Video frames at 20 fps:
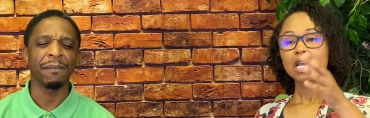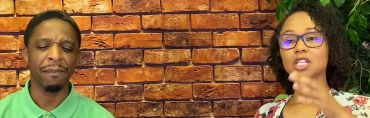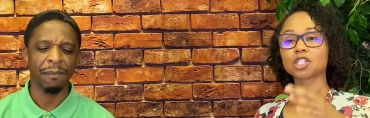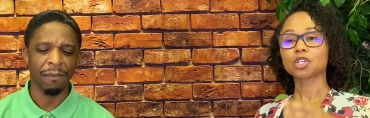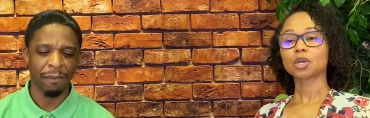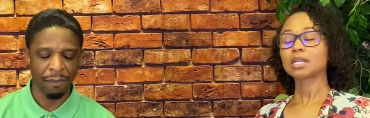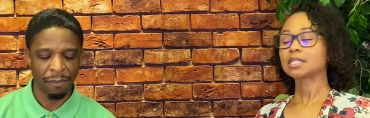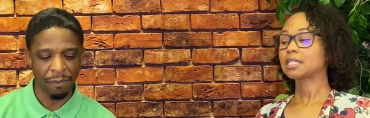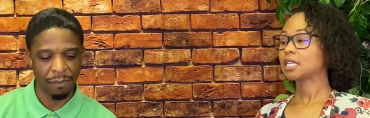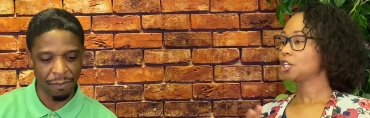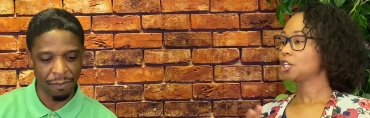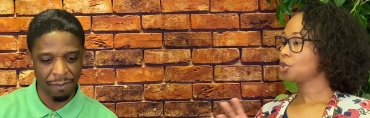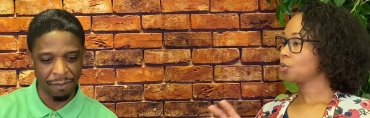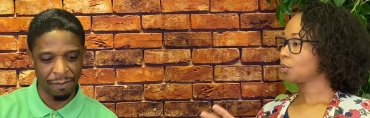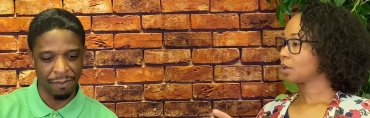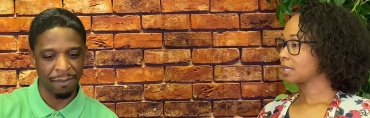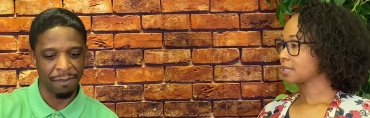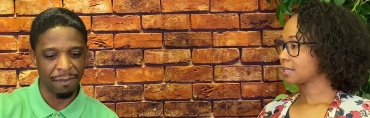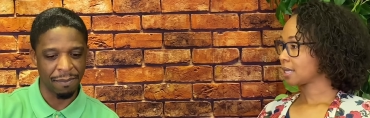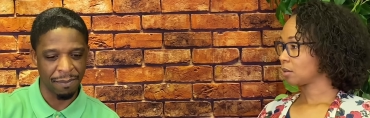Speaker 1: So, because he knew
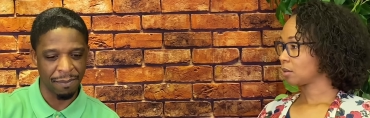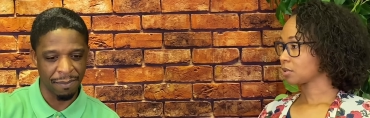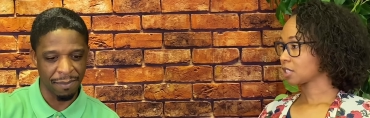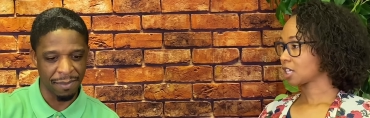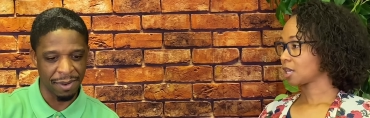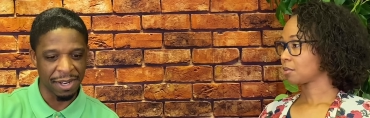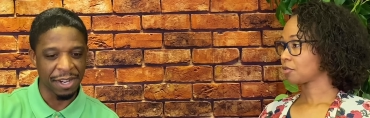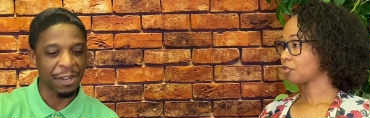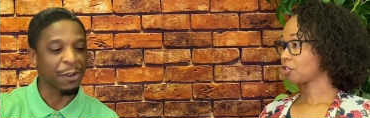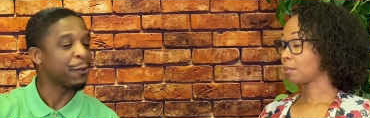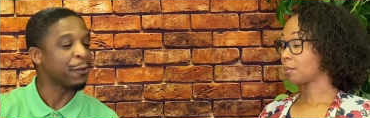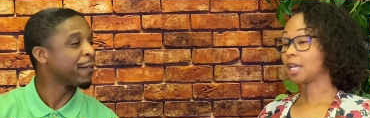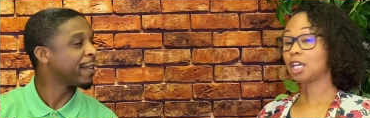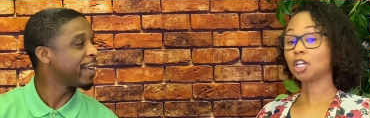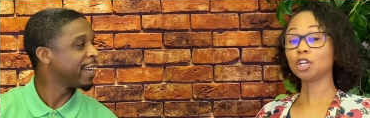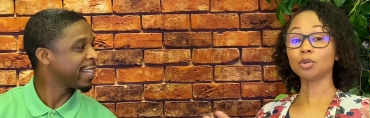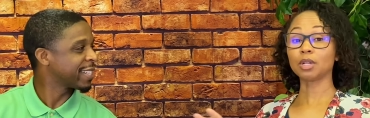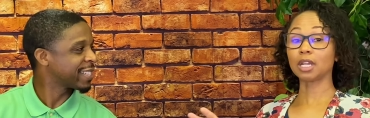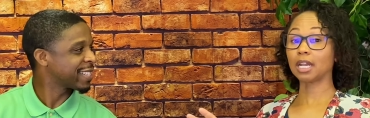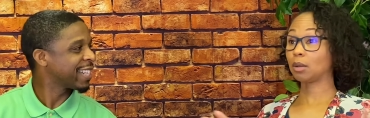where his help was coming from, Correct. he
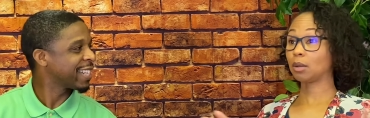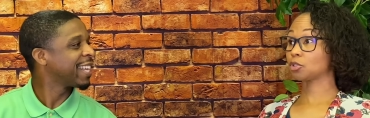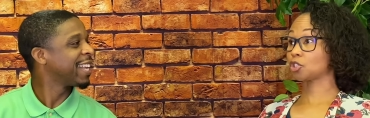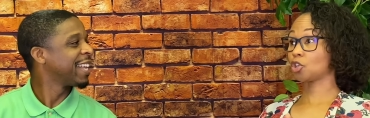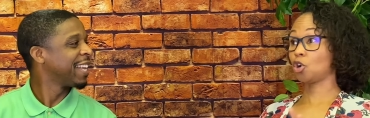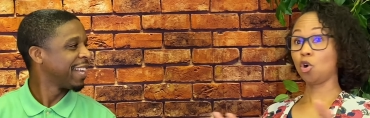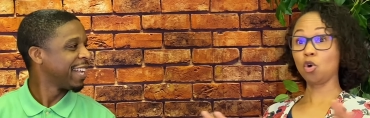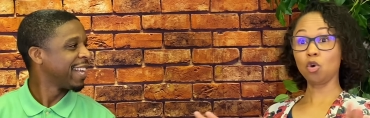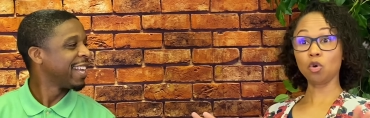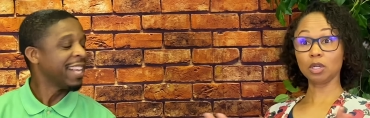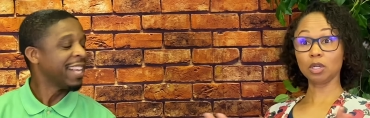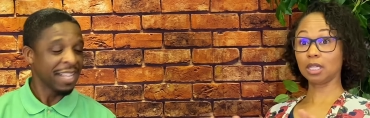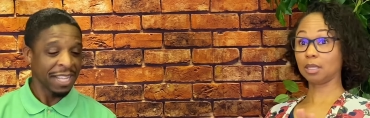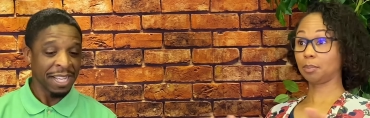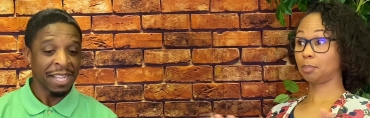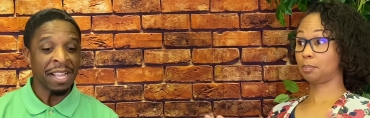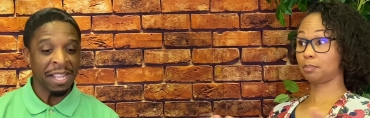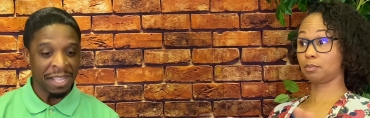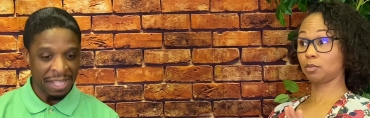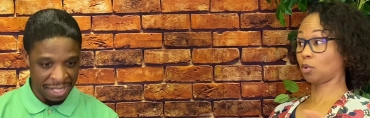knew that that was the only
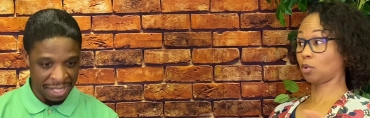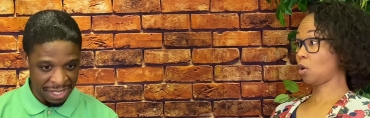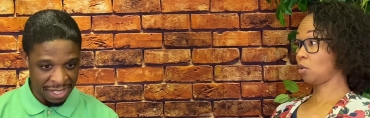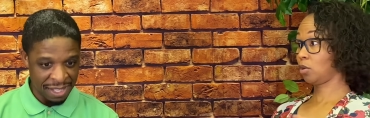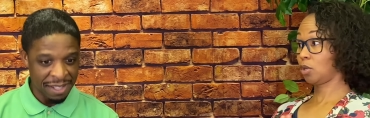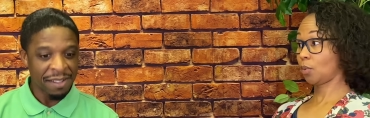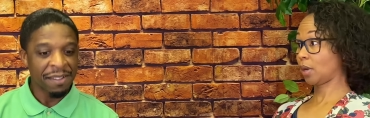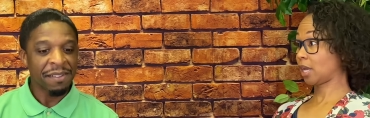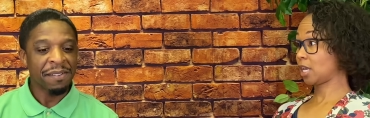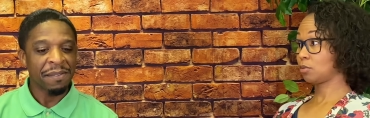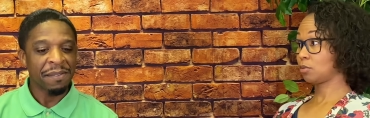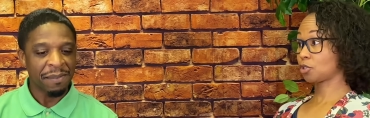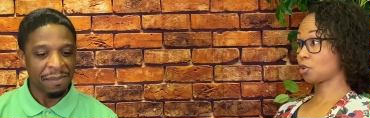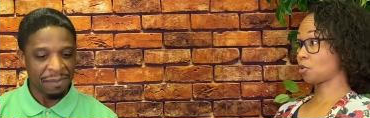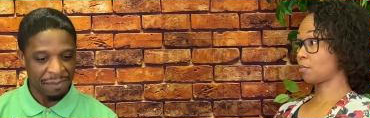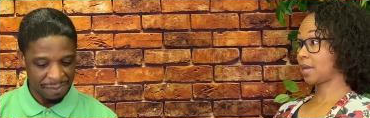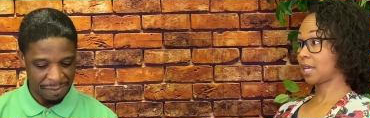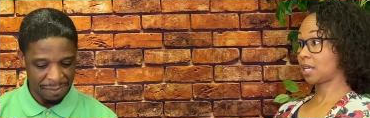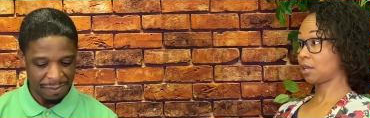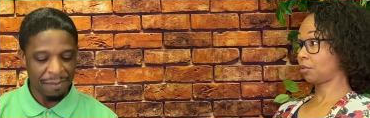only way he was going
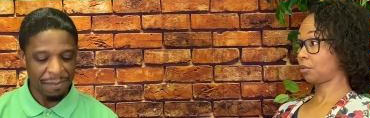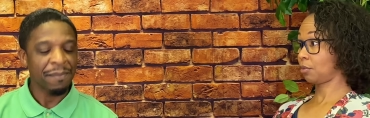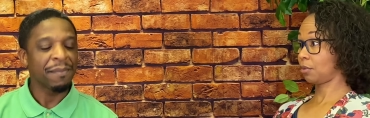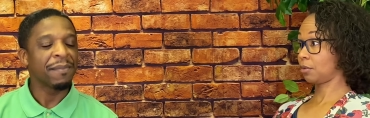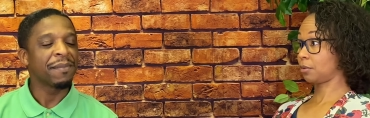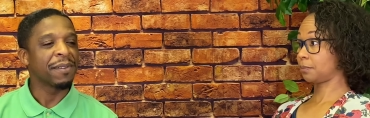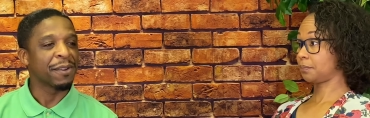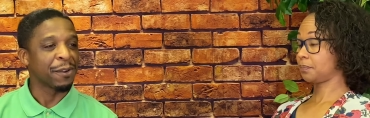to make it through.